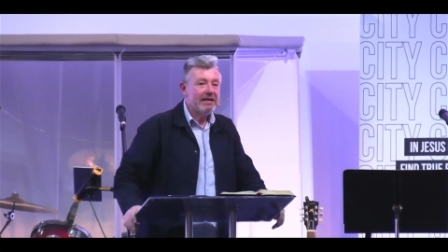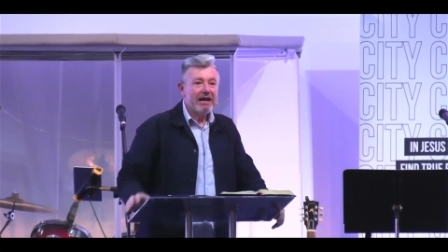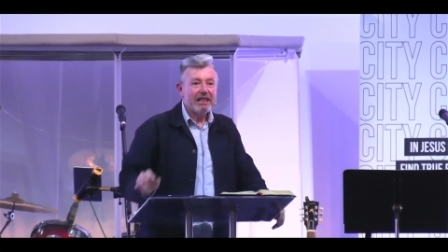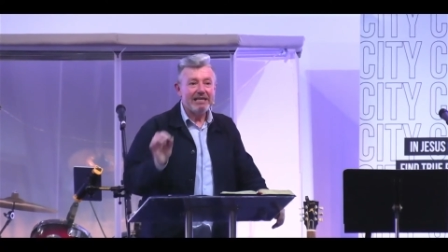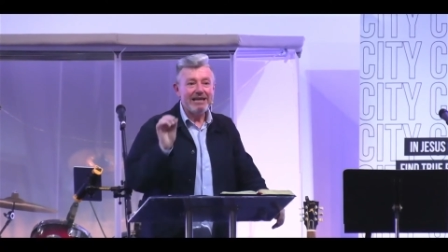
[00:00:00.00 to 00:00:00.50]

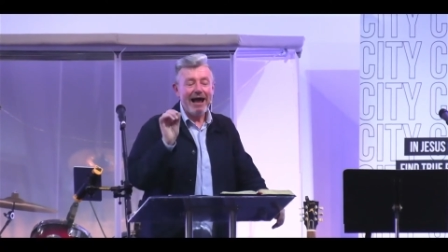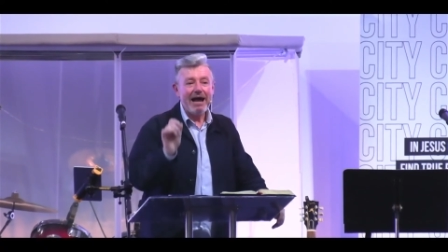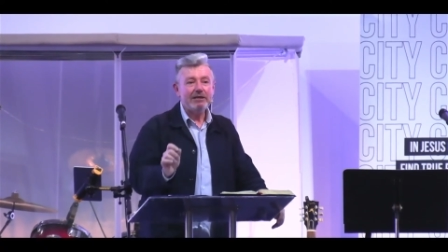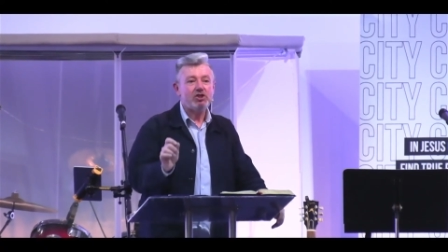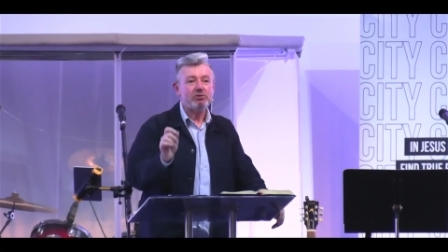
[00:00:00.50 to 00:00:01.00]
the
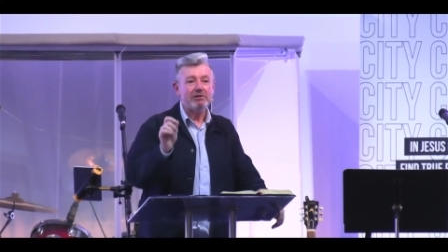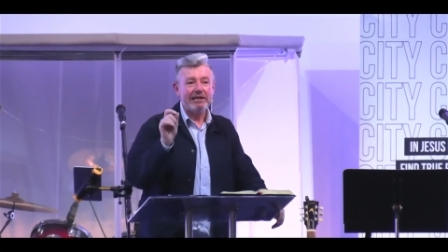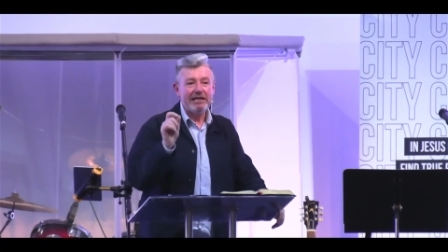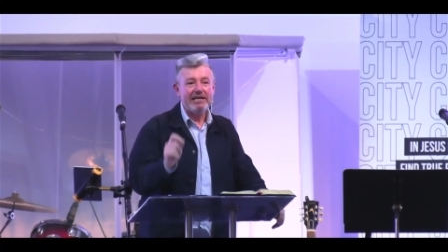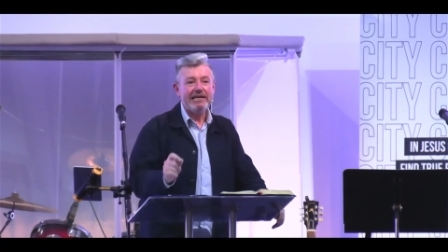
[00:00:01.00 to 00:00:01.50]
actual
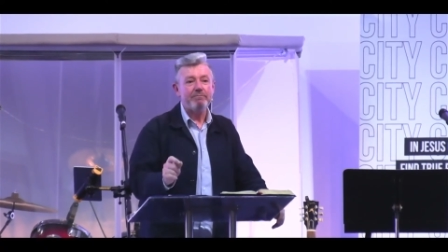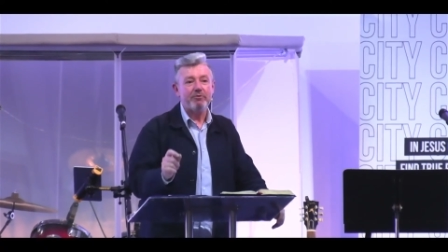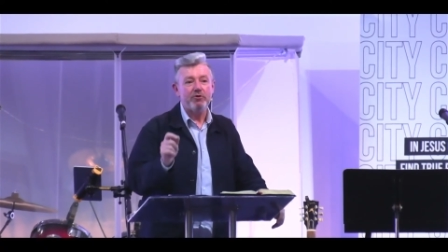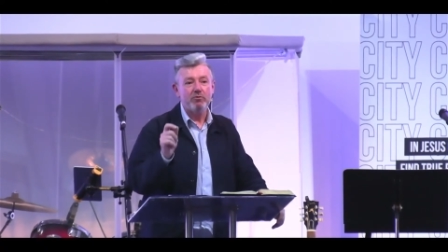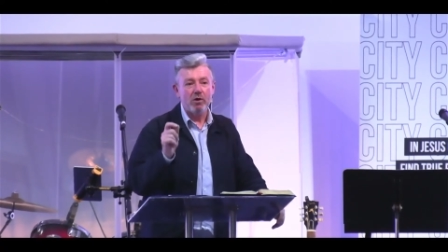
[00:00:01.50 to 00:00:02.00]

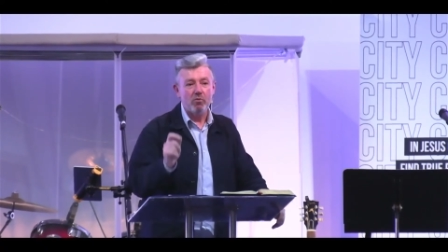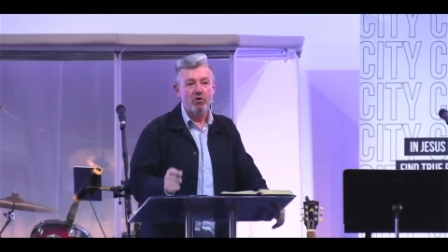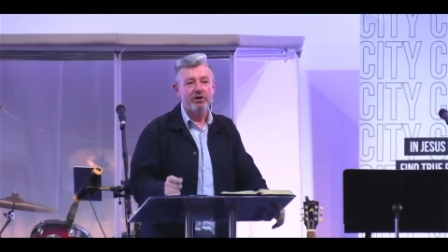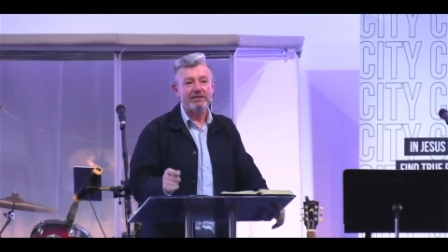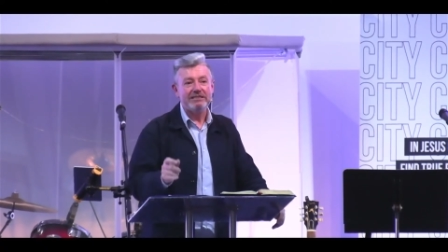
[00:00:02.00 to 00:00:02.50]
Hebrew
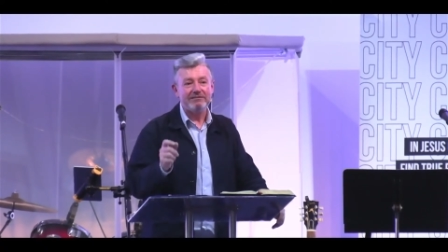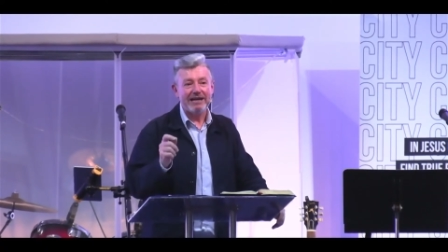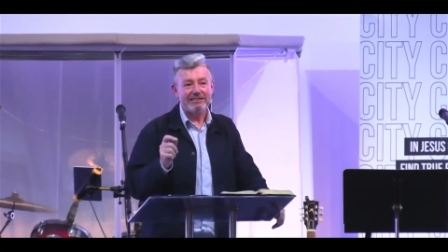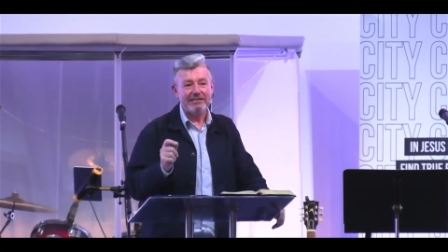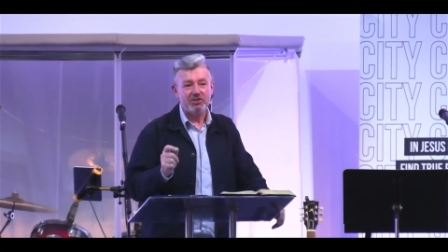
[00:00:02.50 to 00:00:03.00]
word
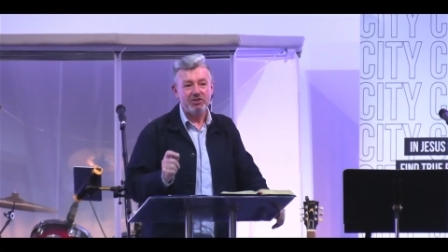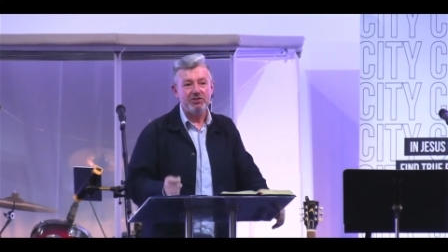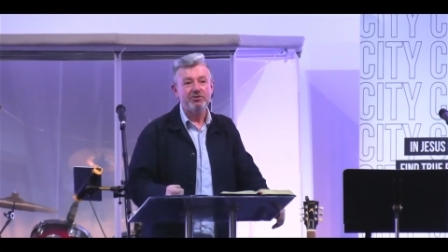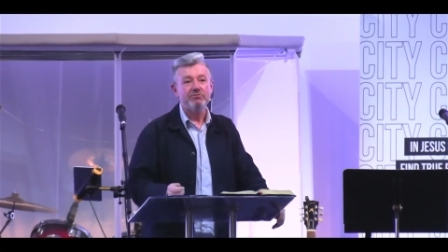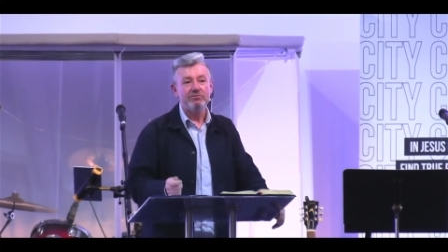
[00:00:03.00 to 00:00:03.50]
that is
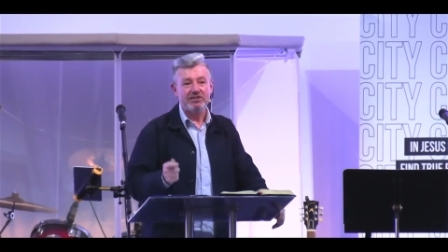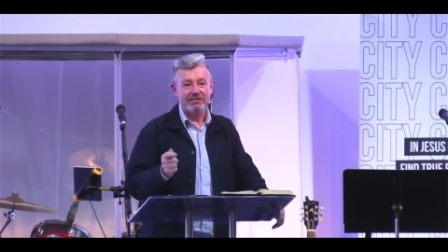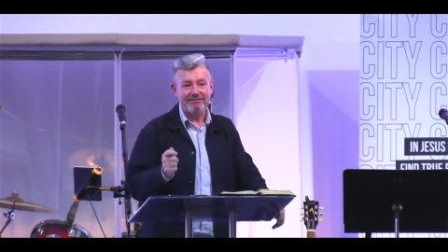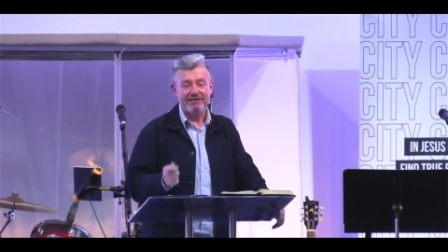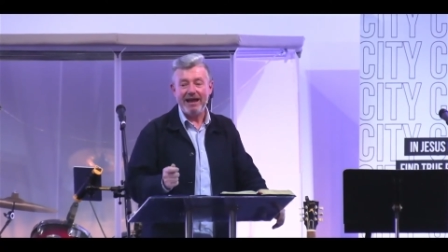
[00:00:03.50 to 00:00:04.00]
used
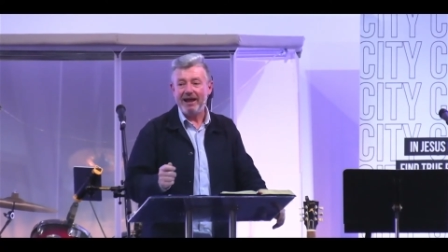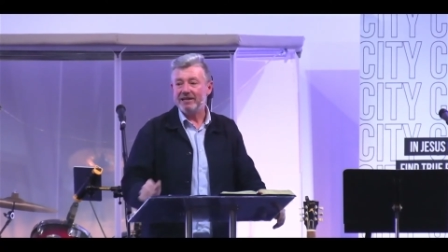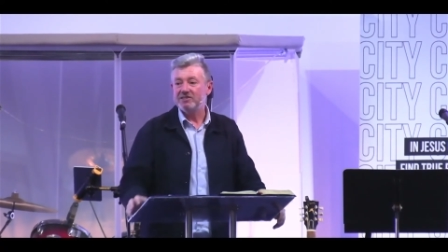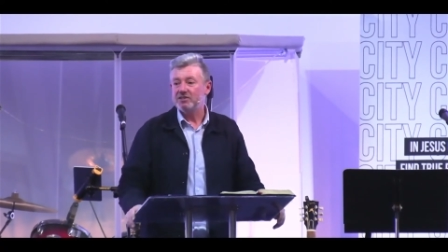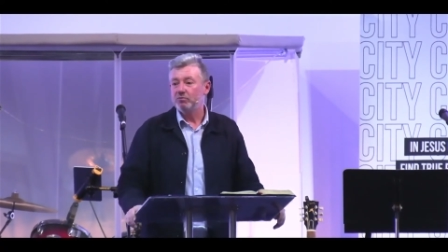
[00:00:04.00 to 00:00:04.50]
there
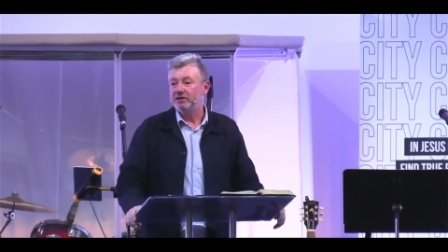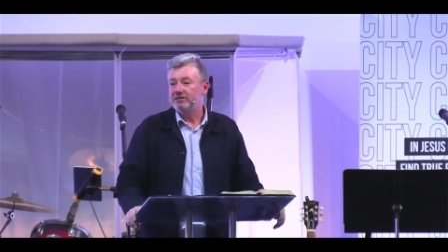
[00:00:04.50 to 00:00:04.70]
is the word